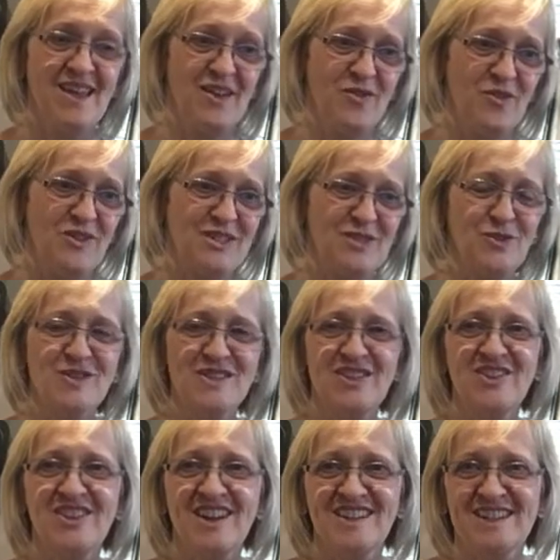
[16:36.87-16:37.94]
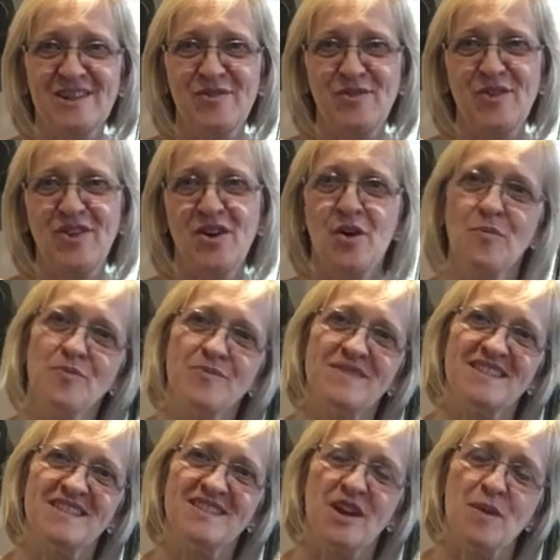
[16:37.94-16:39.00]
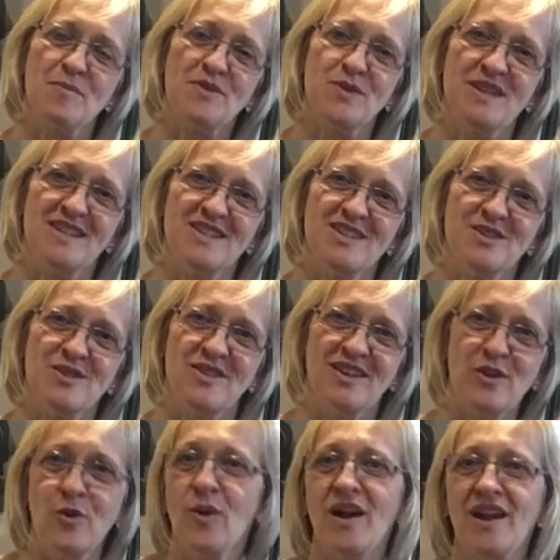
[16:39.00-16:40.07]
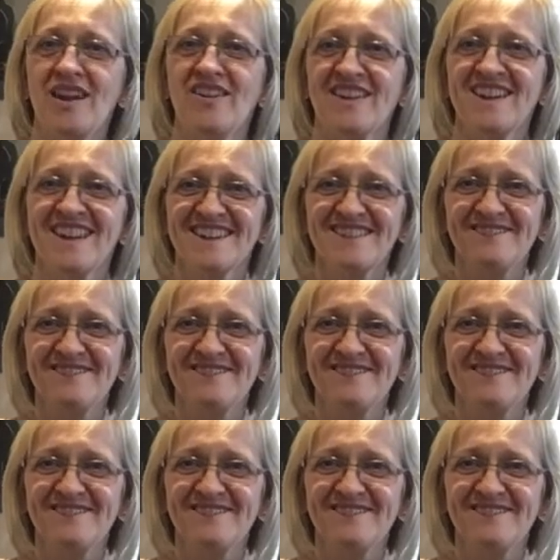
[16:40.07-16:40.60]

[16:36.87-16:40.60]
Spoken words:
which is always a good idea if you can't decide between two that you quite like.